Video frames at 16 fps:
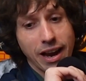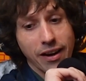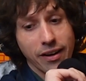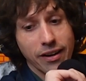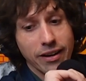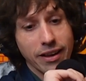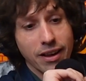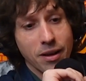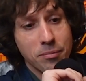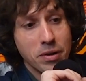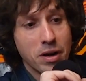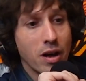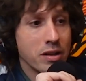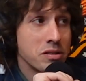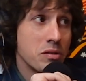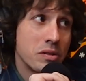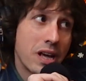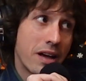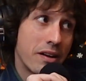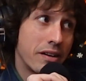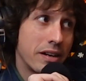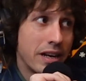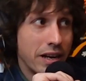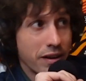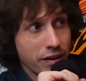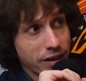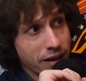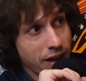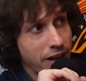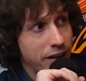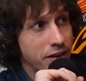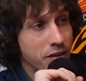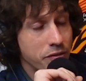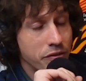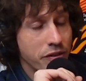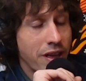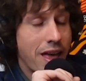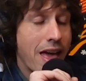area, but also down in here kind of.